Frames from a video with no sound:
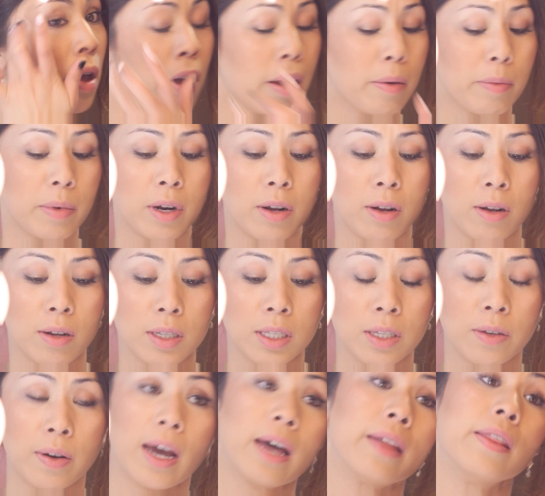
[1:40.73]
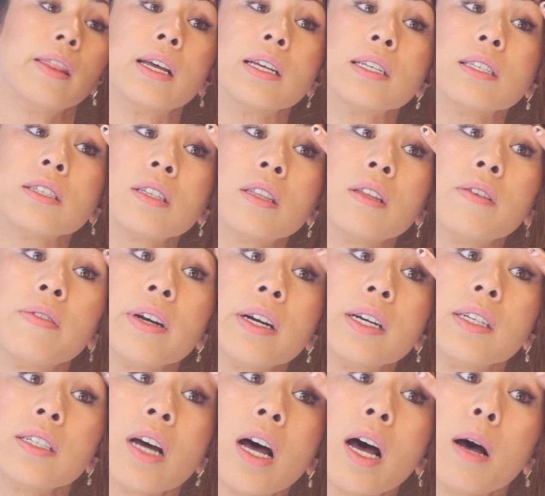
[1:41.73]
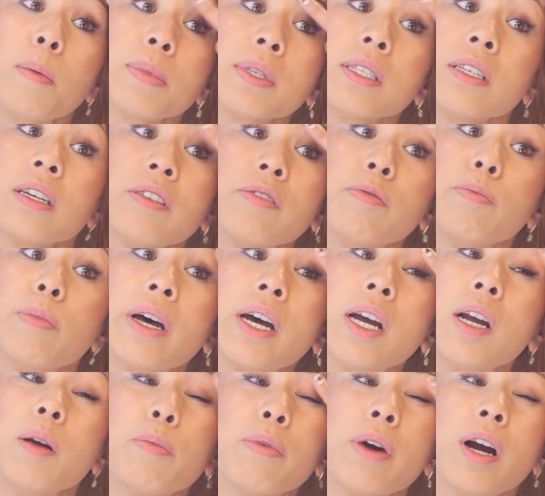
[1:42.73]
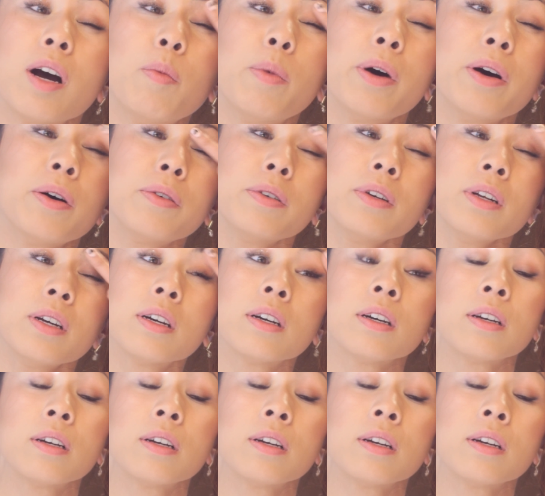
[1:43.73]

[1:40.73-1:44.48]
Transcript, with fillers: I'm going to also add this to the very tops of my brow bone,